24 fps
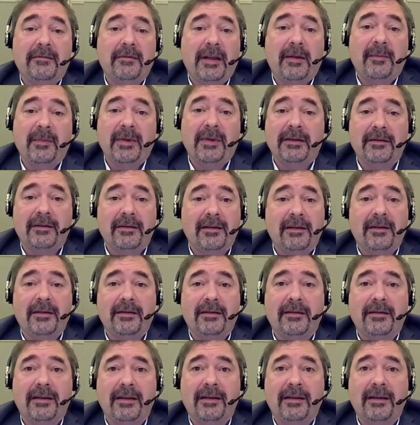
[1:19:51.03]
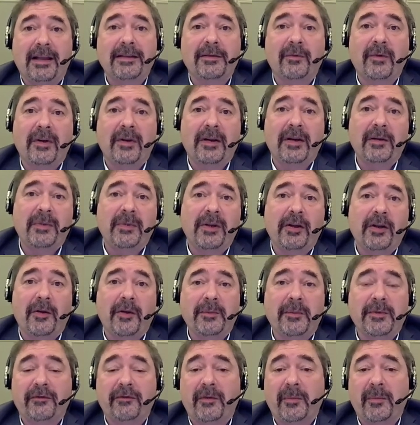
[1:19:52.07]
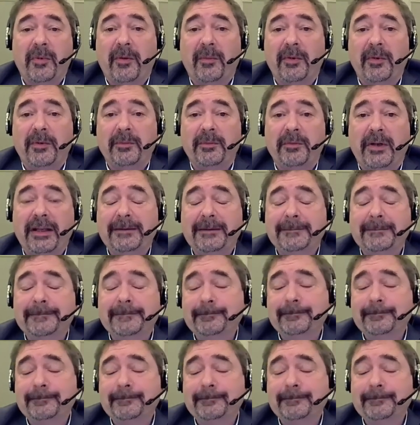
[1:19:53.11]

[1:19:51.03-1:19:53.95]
I mean, that's where it becomes of a problem, right?